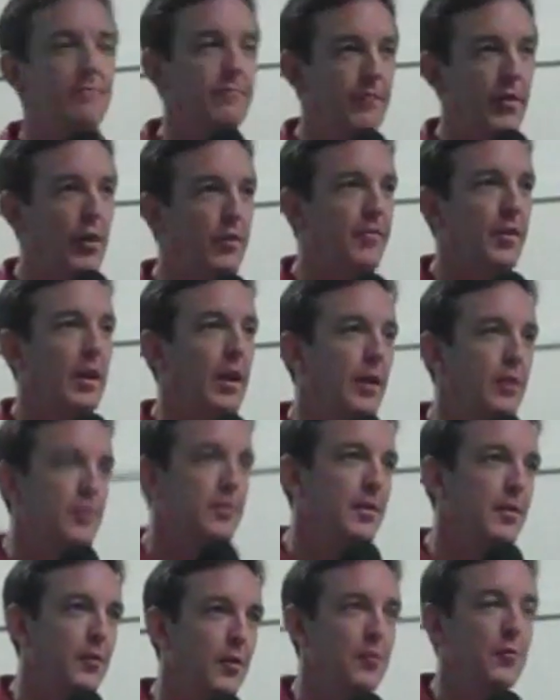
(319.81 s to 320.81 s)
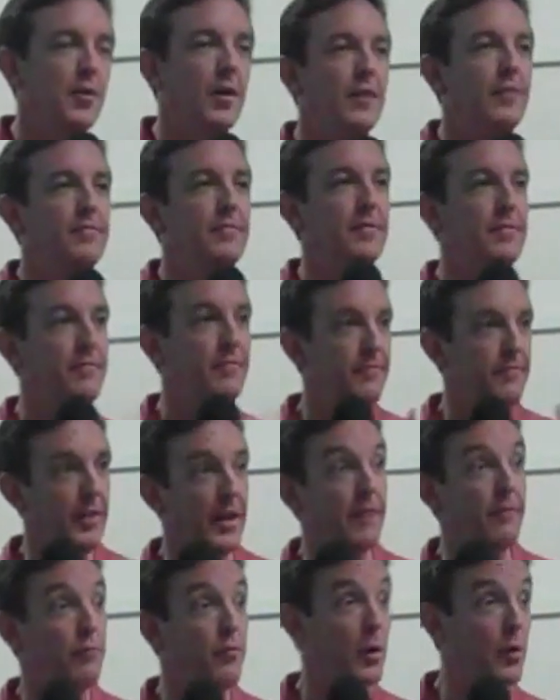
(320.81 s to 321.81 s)
verification in lieu of
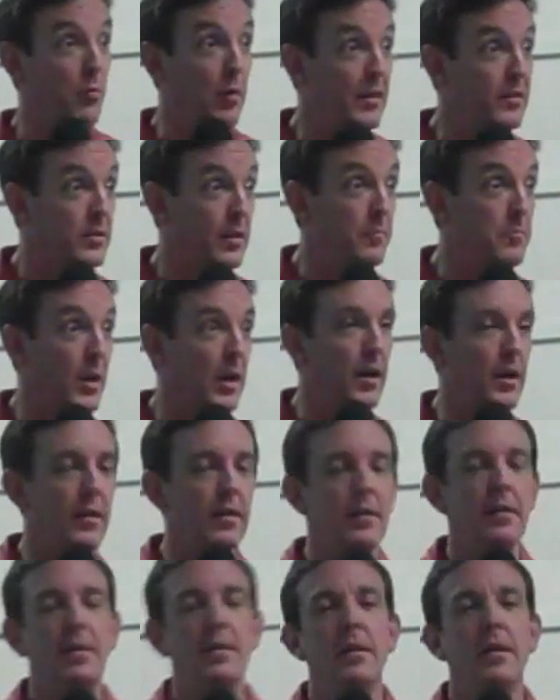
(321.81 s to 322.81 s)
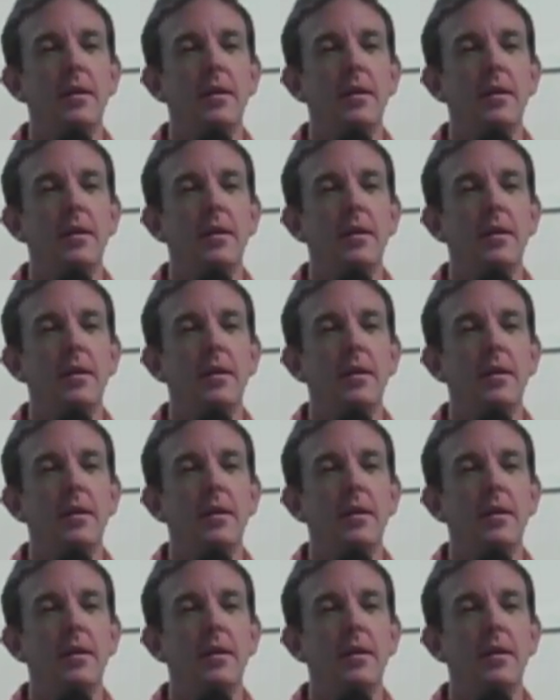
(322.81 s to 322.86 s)
if requested by